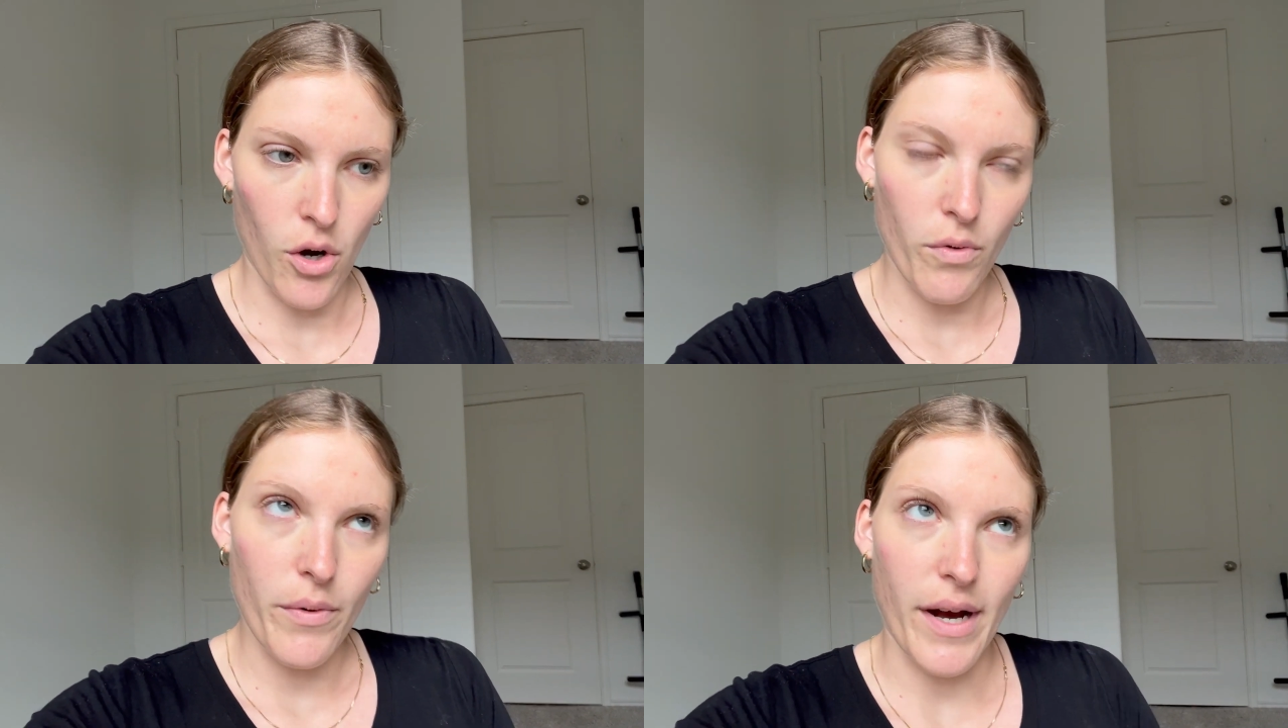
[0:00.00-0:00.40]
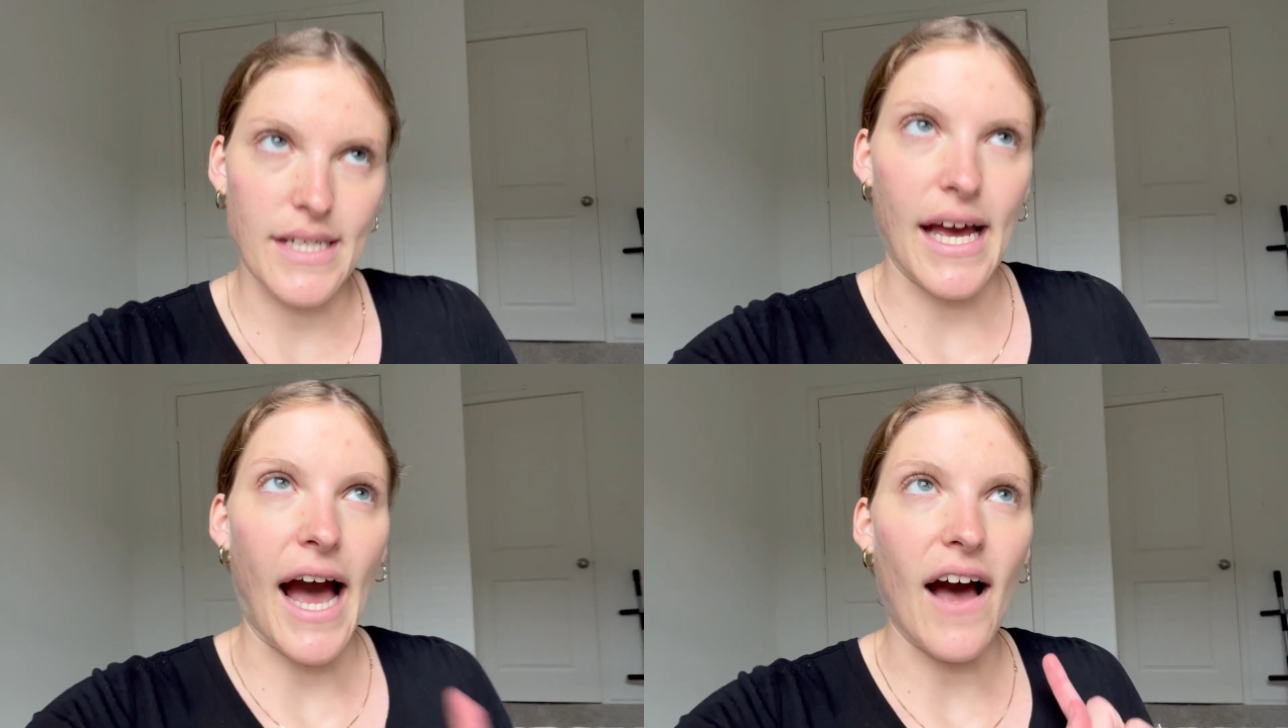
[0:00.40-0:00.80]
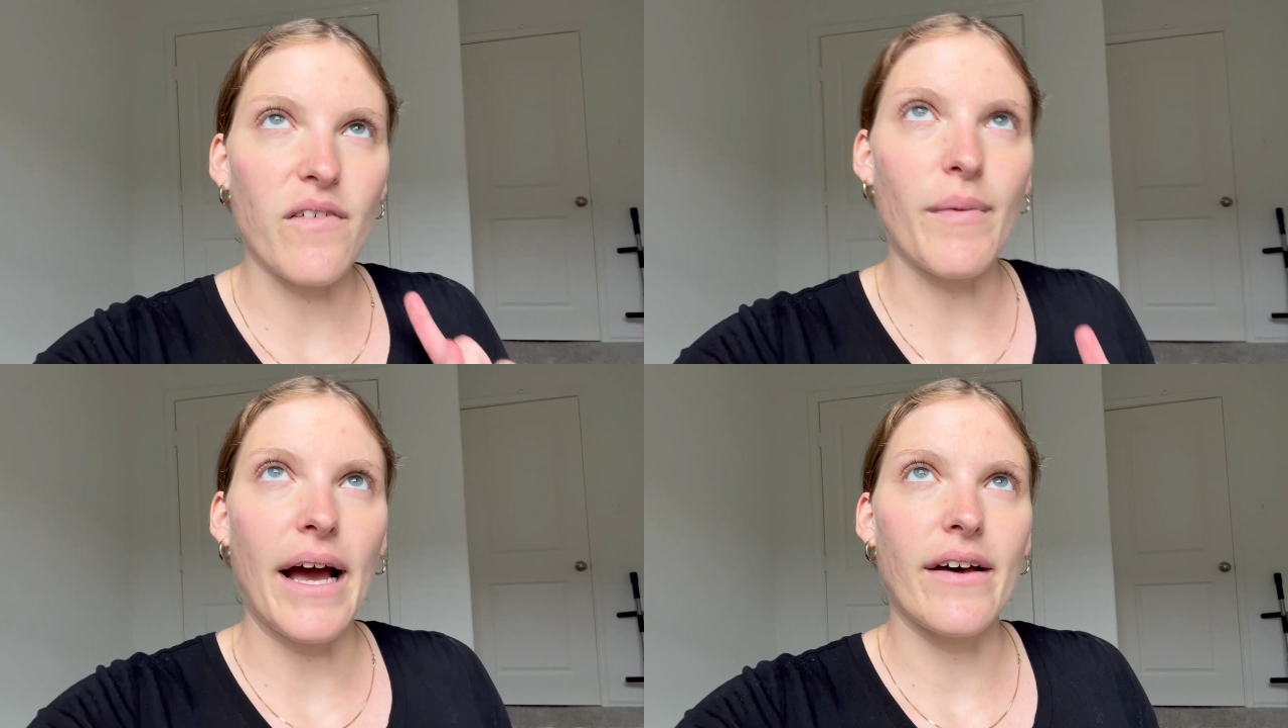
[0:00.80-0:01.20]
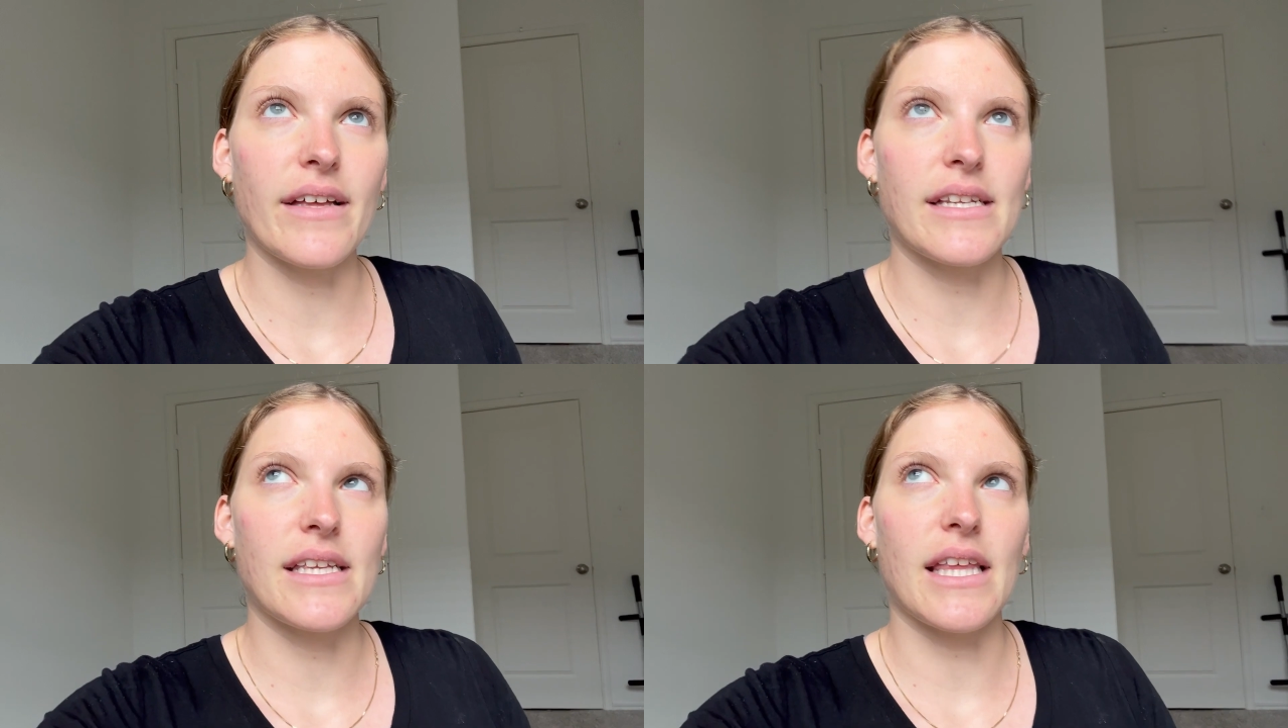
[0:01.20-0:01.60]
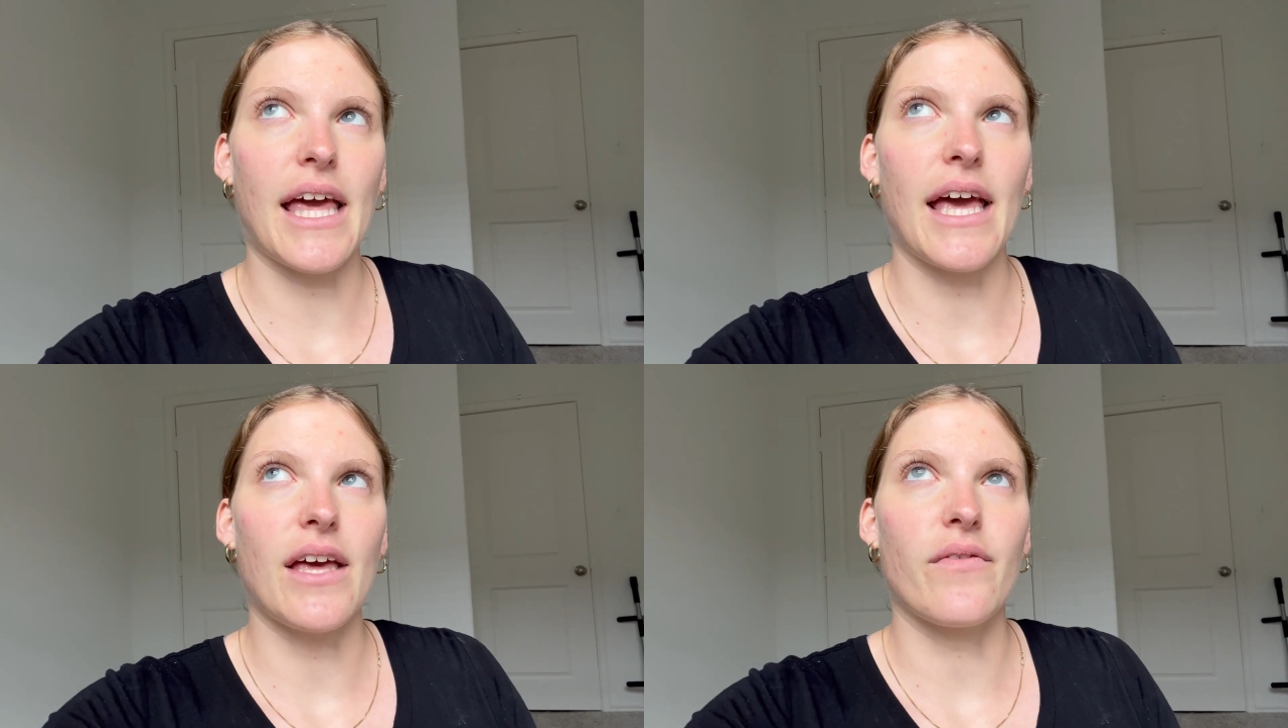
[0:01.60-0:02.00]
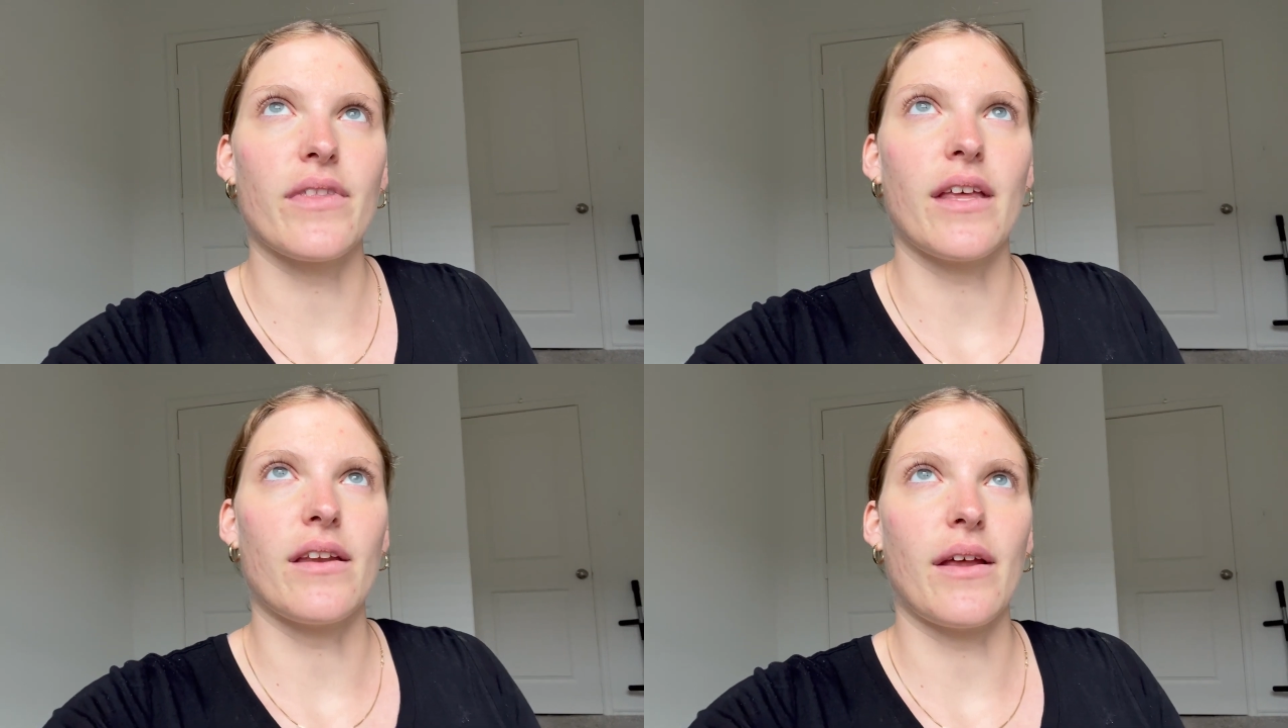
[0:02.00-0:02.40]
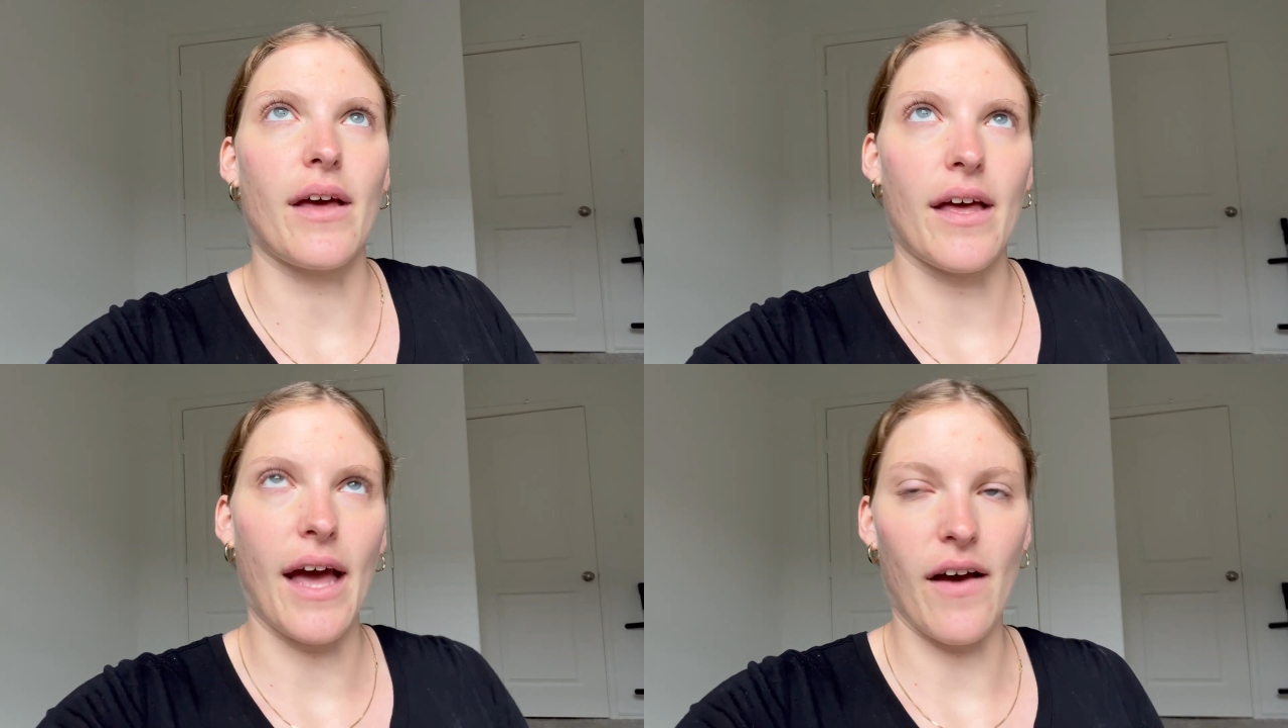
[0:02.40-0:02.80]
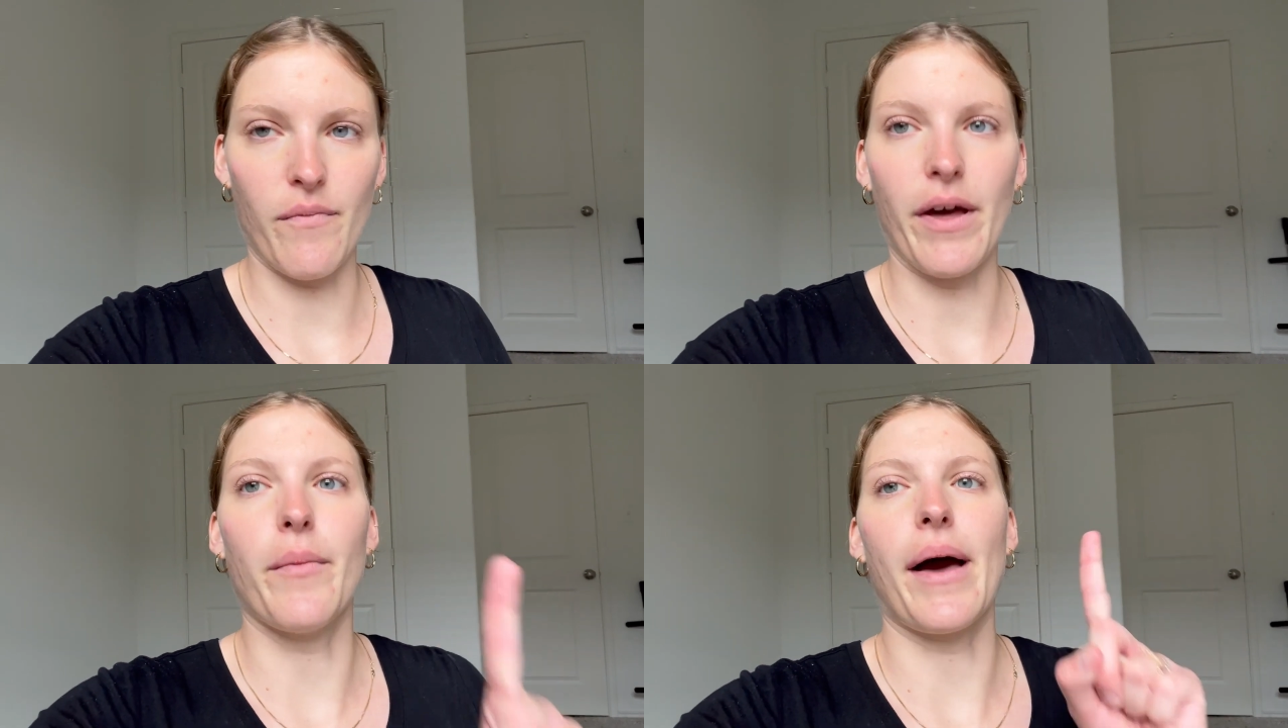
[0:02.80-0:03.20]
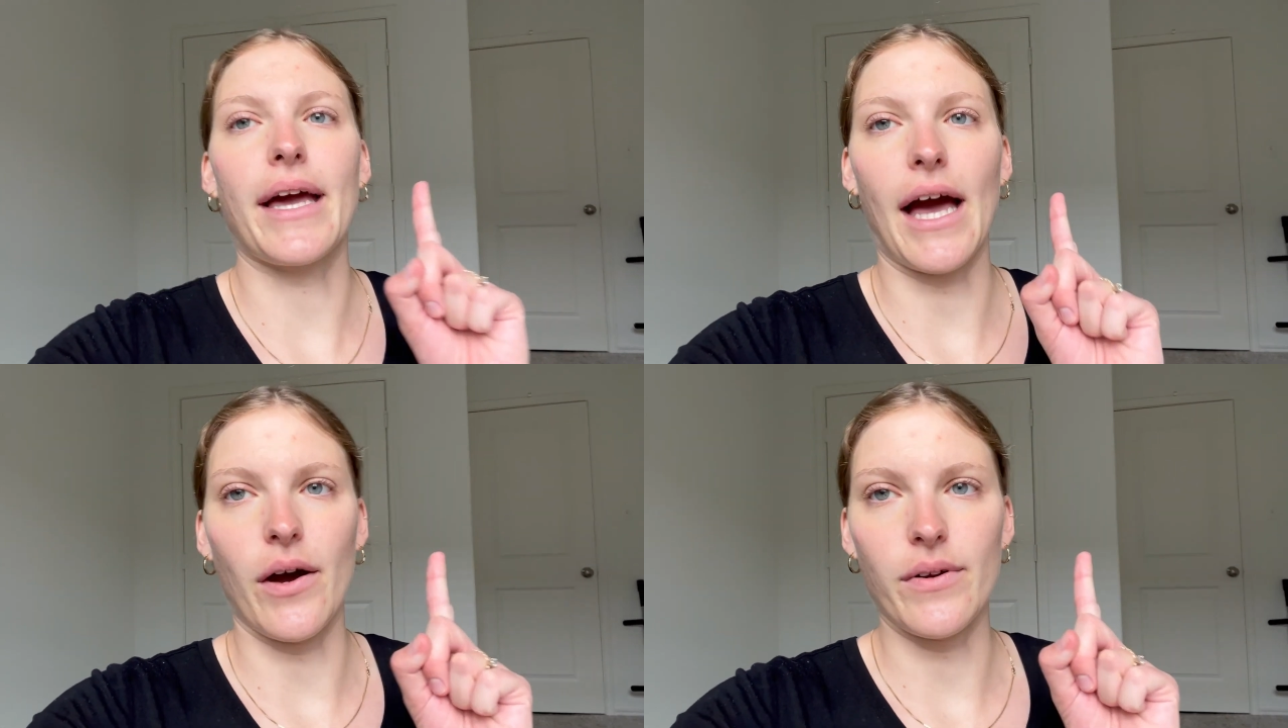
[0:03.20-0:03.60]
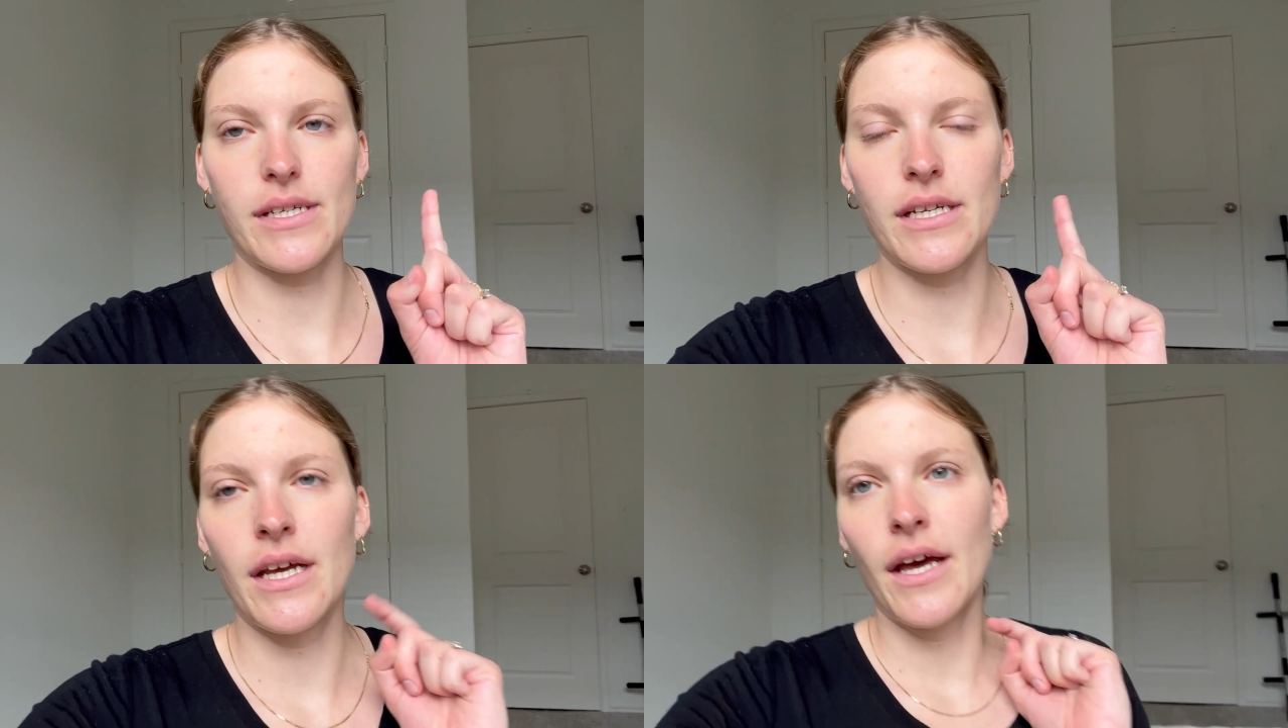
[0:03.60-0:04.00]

We walked a half mile into the cave and then half mile back out